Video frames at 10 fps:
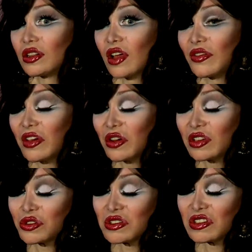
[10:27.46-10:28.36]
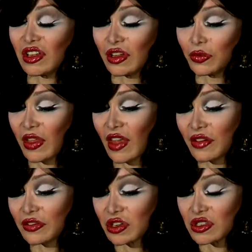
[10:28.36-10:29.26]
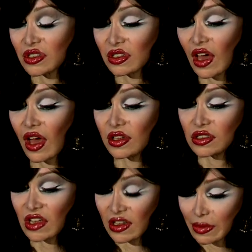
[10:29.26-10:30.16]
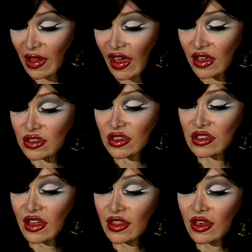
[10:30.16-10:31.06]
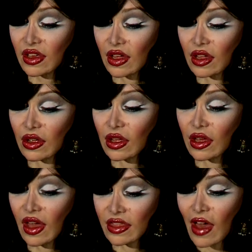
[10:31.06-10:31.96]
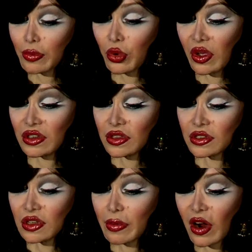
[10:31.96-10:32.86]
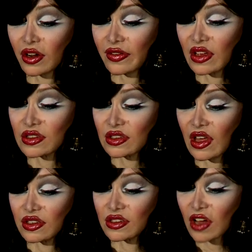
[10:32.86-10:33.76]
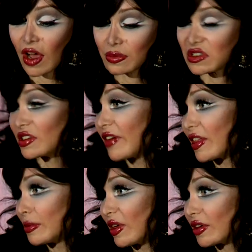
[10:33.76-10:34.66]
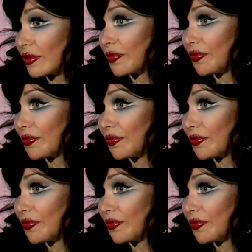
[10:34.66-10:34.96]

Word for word: I'm very interested in when that first cut takes place, because I think at, at that point, there's a part of us that stops developing.